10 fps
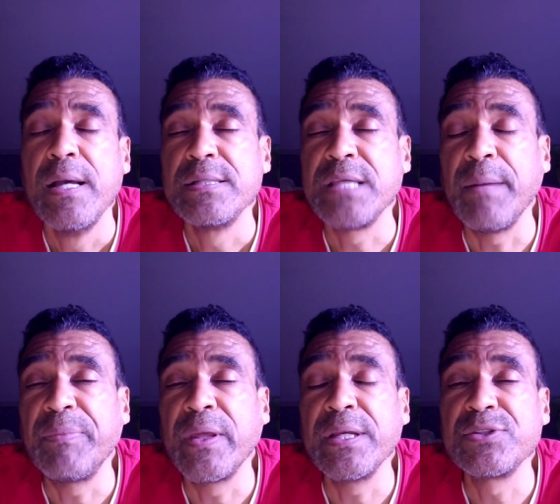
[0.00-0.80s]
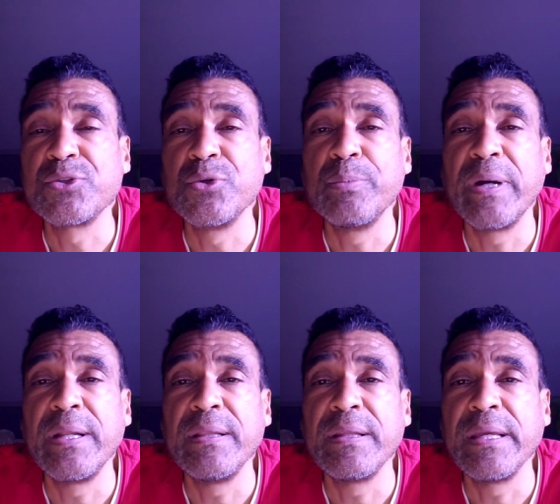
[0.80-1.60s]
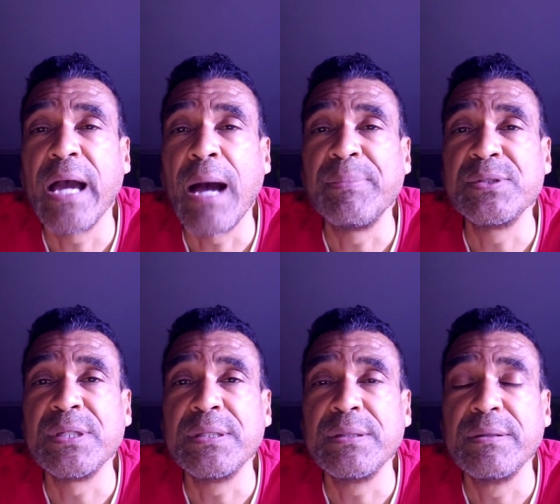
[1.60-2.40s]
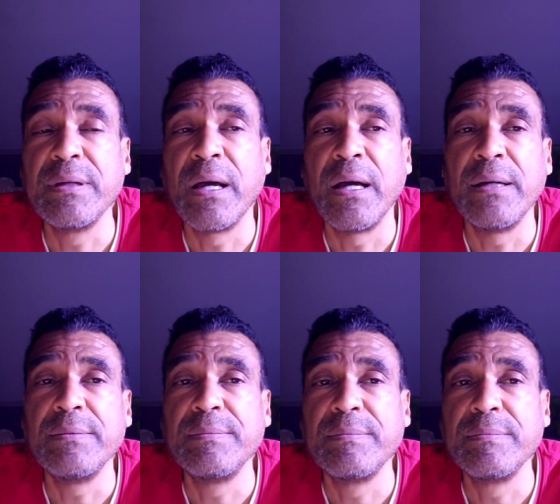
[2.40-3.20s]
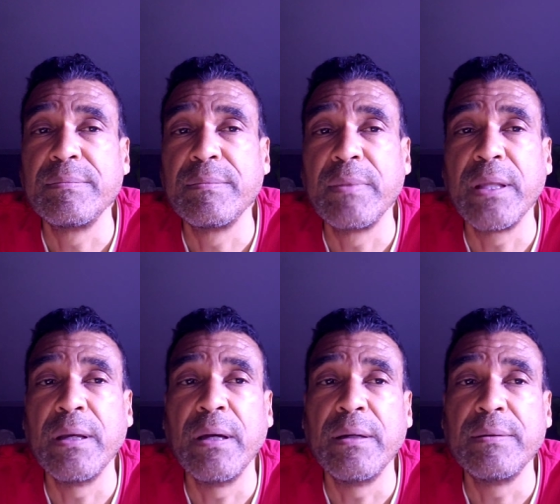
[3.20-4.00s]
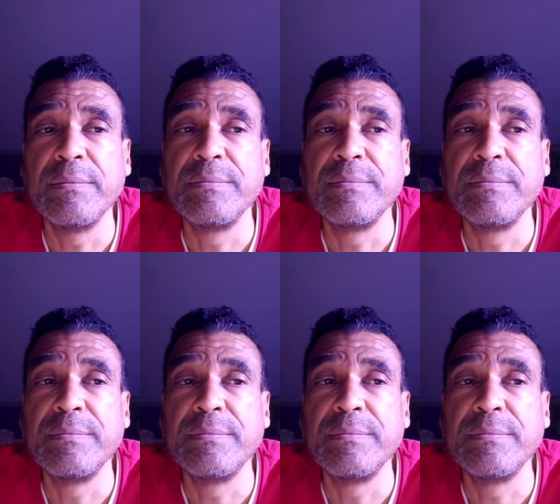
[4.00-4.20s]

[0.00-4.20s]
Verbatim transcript: Same thing is true, but in the opposite, uh, uh,